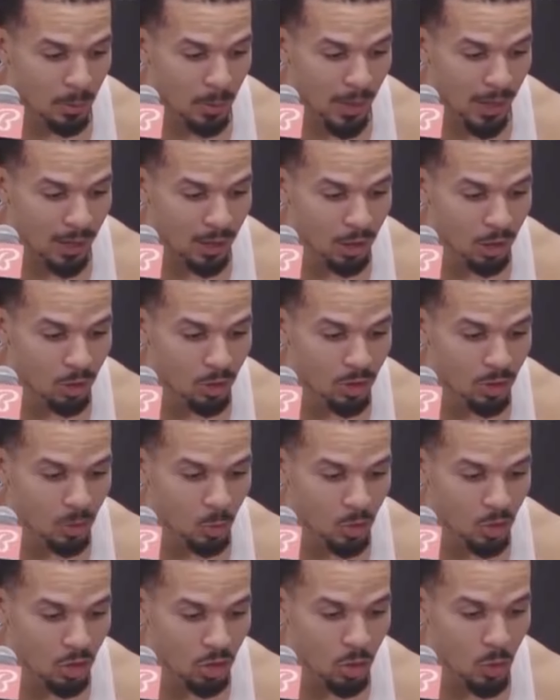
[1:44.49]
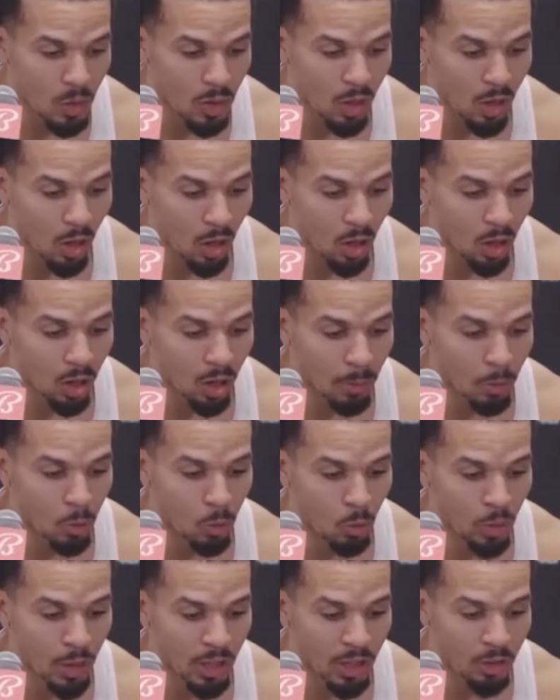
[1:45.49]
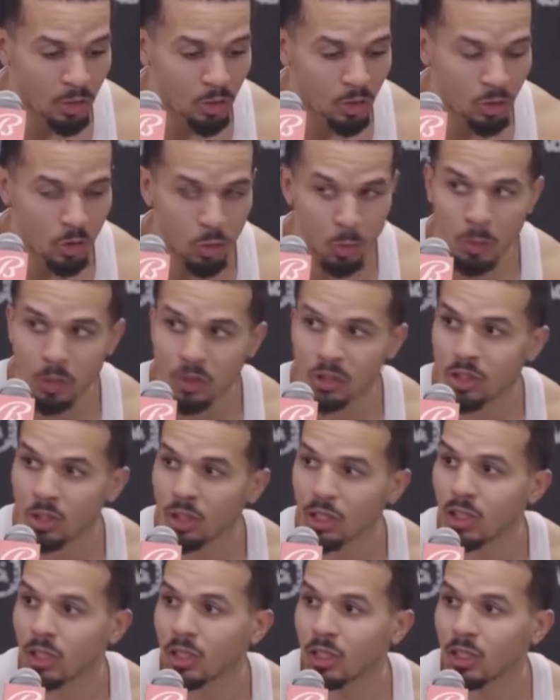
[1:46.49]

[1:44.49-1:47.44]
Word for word: Paolo is what you would call a perennial superstar.